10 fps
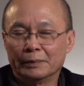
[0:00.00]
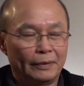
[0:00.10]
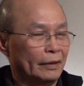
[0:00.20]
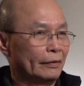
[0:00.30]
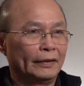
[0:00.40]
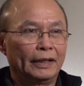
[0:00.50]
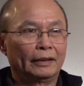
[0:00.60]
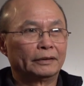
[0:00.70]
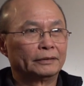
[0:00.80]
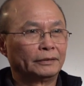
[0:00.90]
Prepare everything.
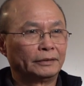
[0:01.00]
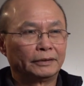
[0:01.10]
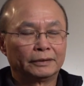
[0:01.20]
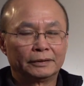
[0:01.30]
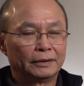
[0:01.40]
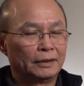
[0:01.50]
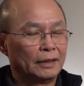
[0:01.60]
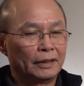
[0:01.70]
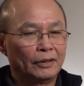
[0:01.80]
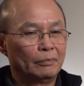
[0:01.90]

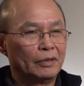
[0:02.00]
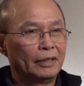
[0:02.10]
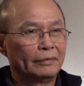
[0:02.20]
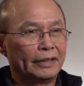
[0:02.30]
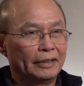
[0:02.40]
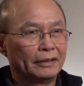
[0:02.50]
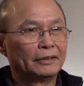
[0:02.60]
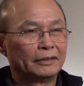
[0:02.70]
Couldn't believe it.